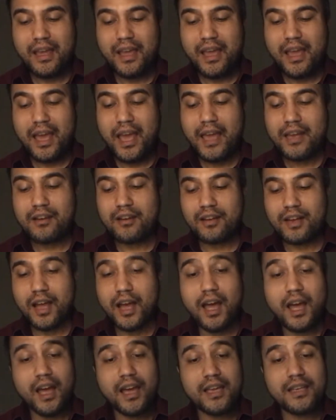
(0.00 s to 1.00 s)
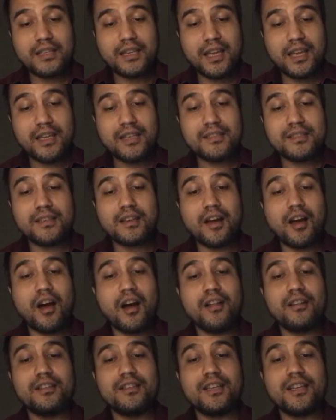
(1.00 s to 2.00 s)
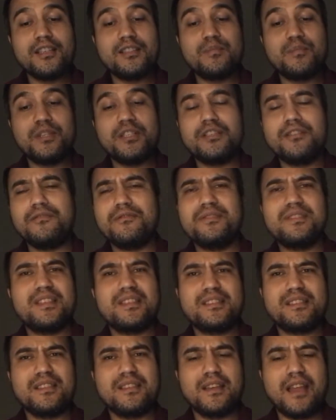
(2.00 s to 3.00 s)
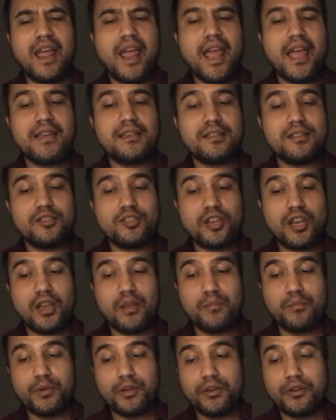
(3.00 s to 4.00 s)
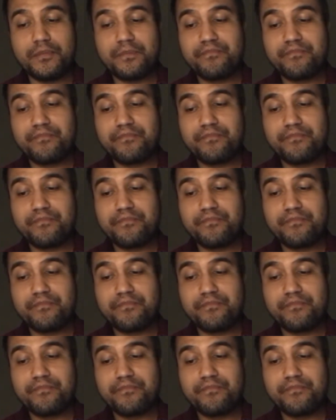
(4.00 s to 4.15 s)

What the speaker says: had on high days and holidays been used as an antechamber.